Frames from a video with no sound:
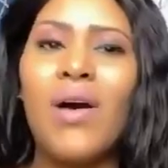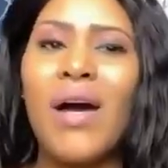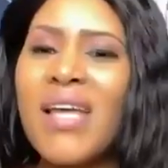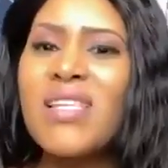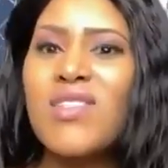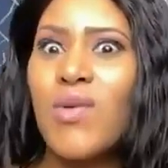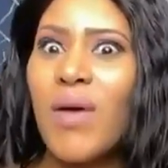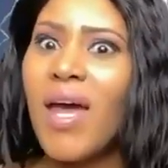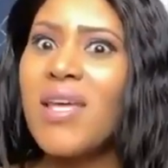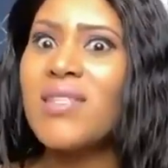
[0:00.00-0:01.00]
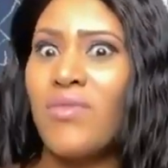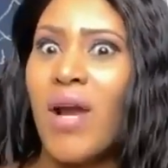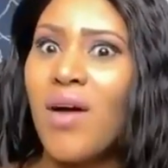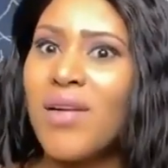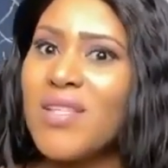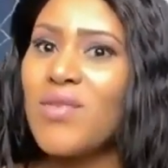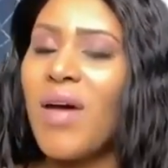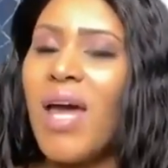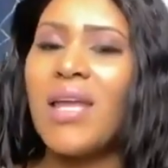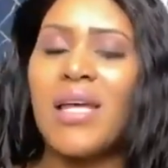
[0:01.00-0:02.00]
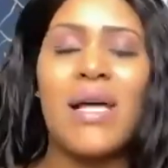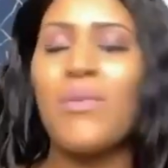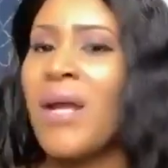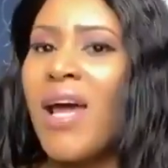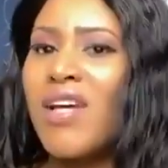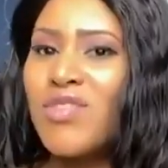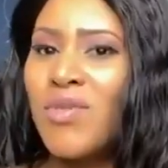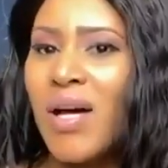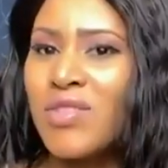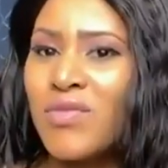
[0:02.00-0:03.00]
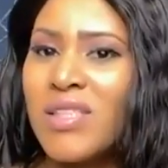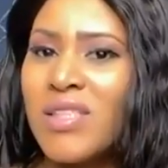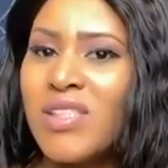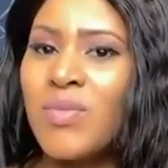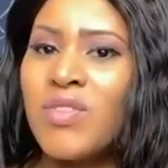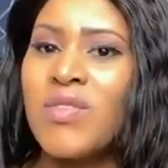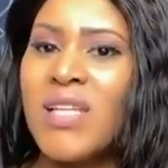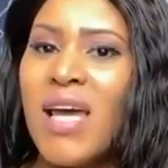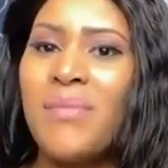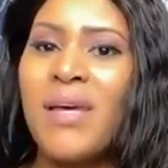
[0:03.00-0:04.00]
I guess it's okay. He's around. He's okay." That's not what I asked you. How's your relationship with your dad?